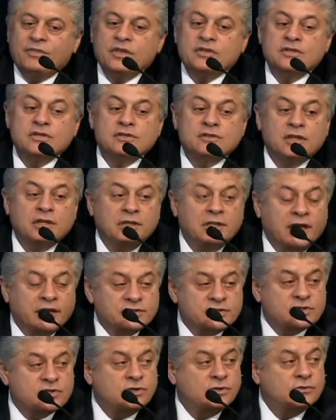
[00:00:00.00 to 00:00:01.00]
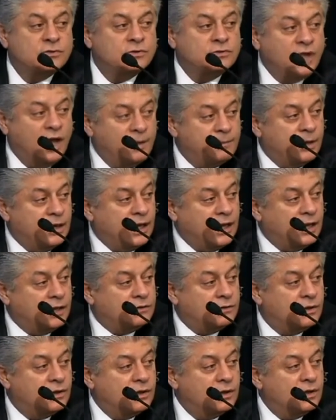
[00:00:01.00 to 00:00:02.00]
this is the lust to
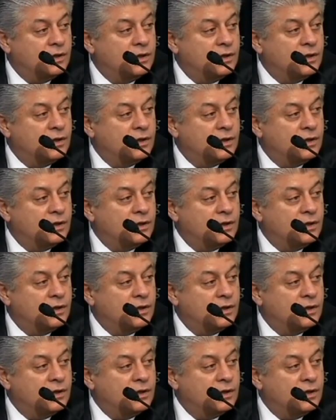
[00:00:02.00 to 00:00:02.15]
dominate.